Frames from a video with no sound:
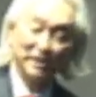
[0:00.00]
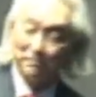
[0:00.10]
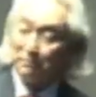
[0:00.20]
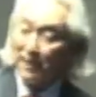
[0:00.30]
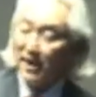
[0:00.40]

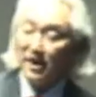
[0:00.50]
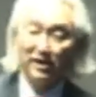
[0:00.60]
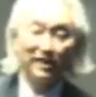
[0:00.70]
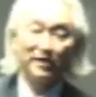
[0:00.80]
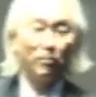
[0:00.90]
can
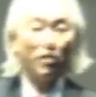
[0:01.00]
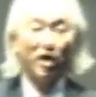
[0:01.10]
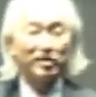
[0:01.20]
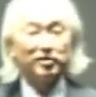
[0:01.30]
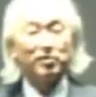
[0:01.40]
barely
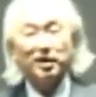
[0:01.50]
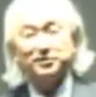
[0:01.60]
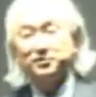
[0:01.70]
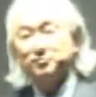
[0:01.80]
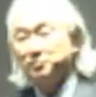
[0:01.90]
walk
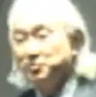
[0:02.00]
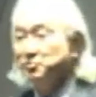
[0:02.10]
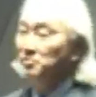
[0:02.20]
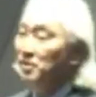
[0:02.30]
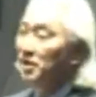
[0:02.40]
across the room.